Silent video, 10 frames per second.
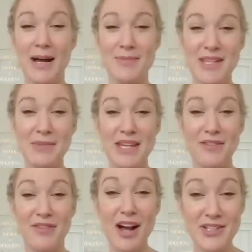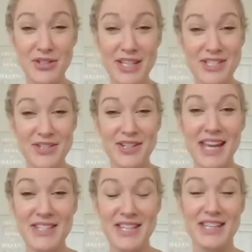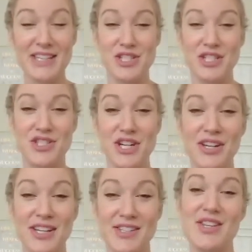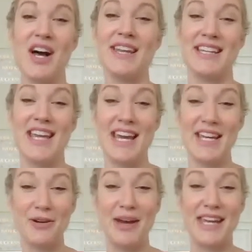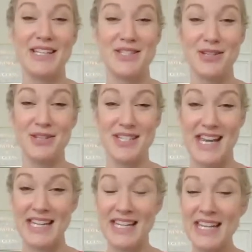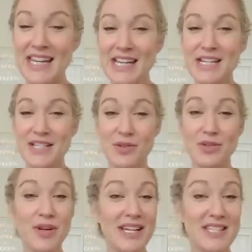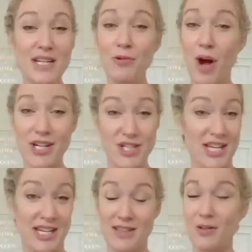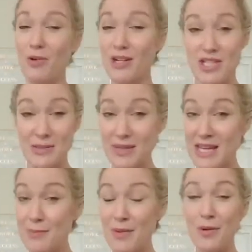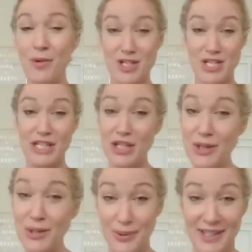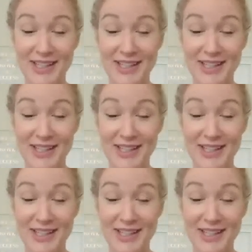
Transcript: sent me a Voxer yesterday saying that she's cheering us on and cannot wait and is so excited. So you guys, they're watching me, but they're watching you.